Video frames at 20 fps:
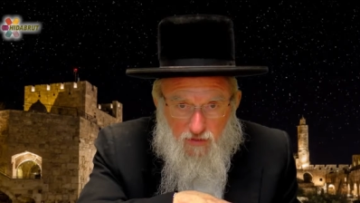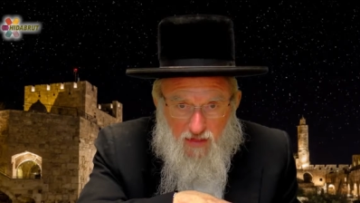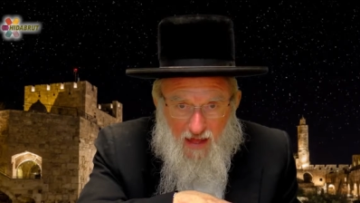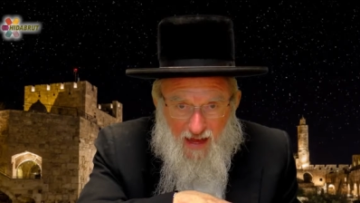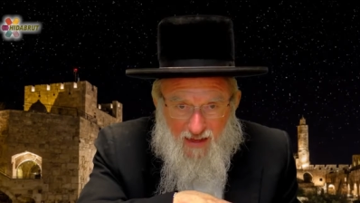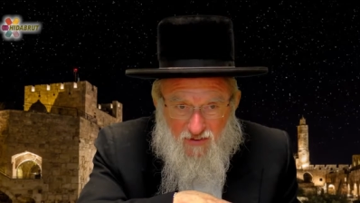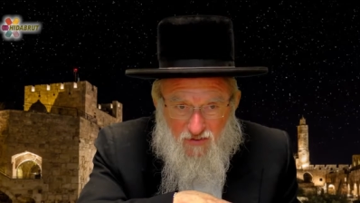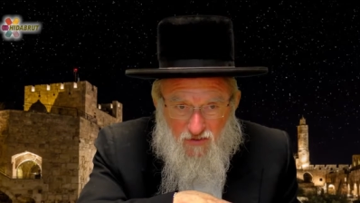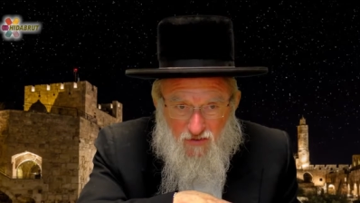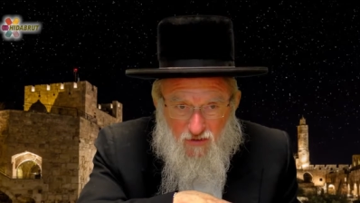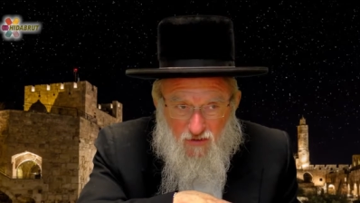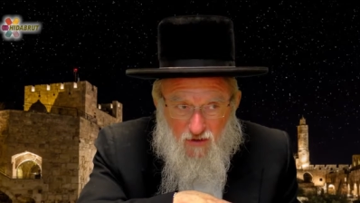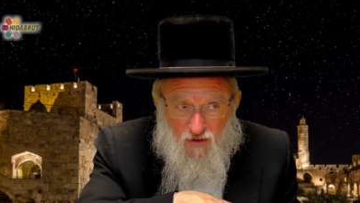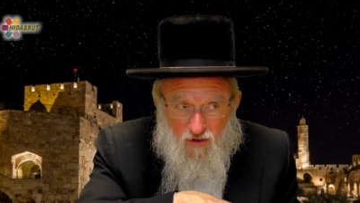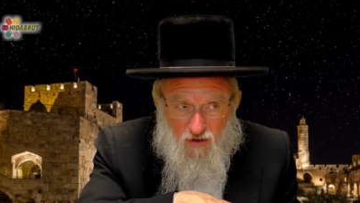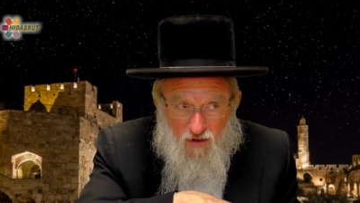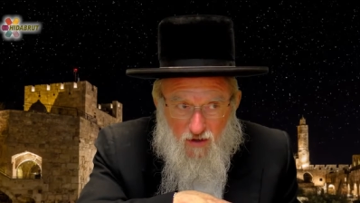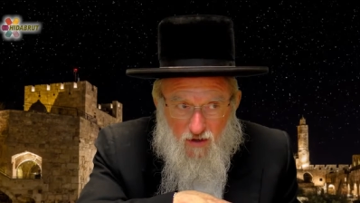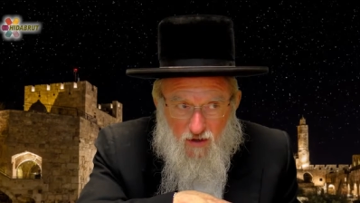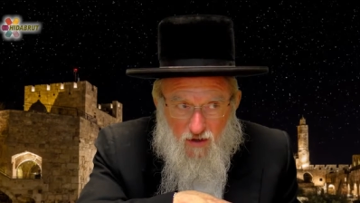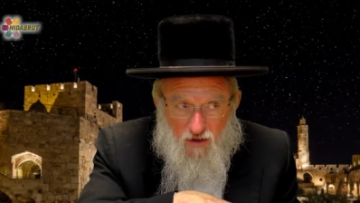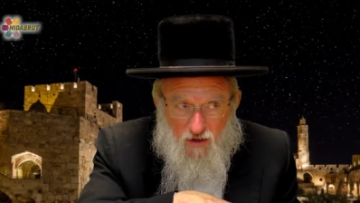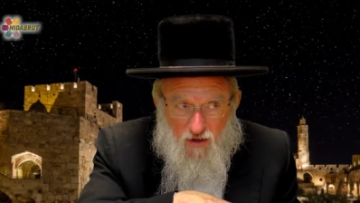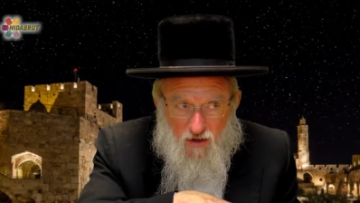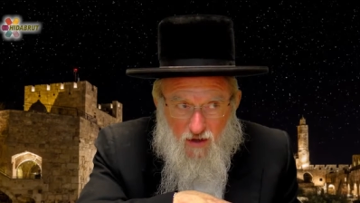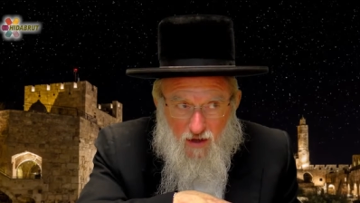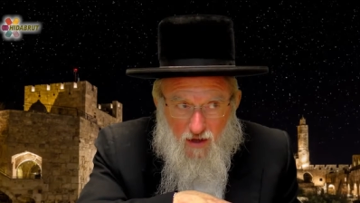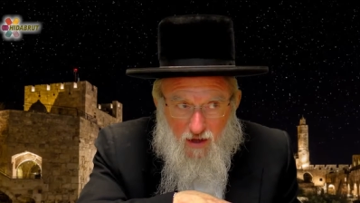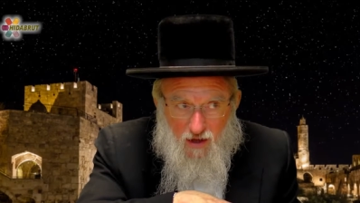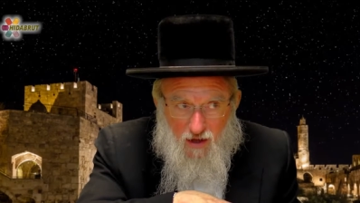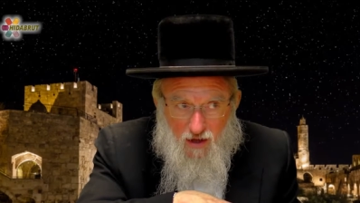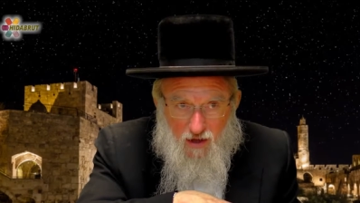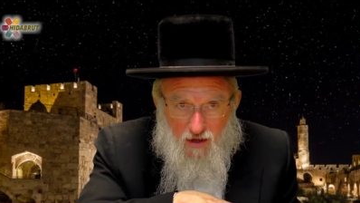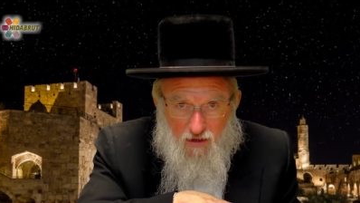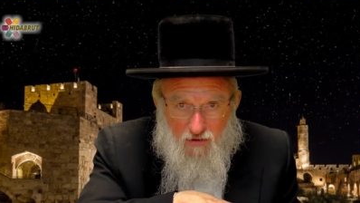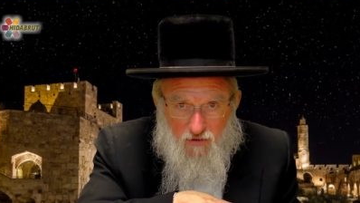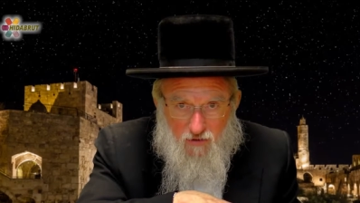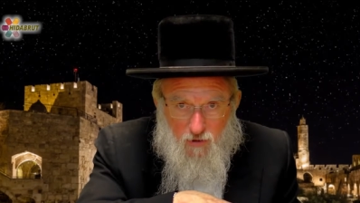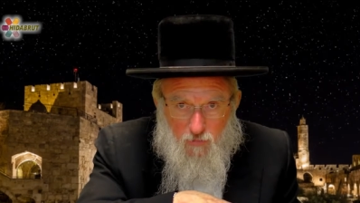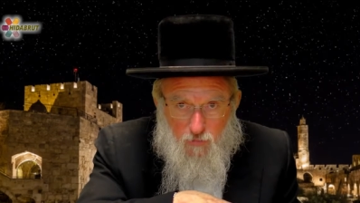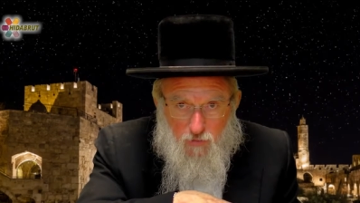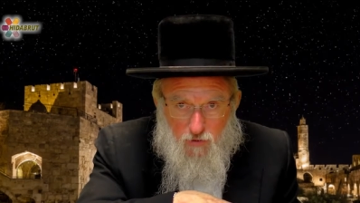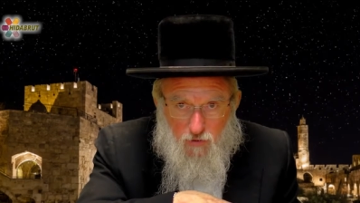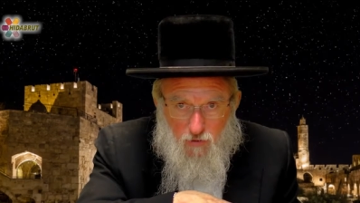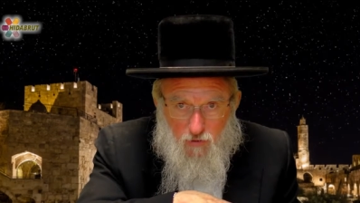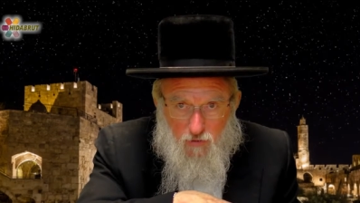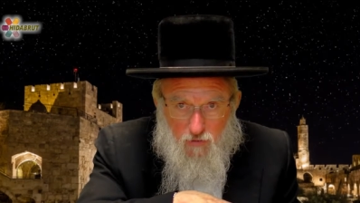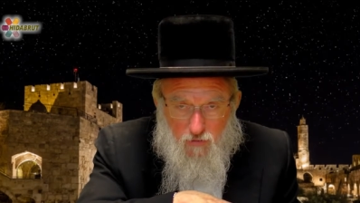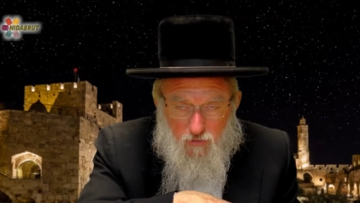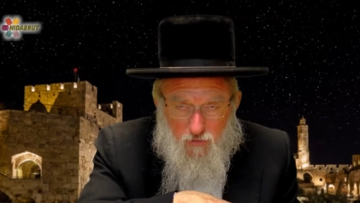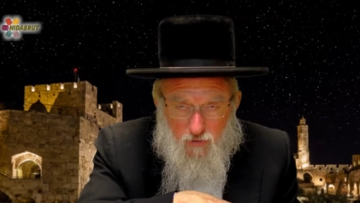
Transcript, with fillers: That's atypical.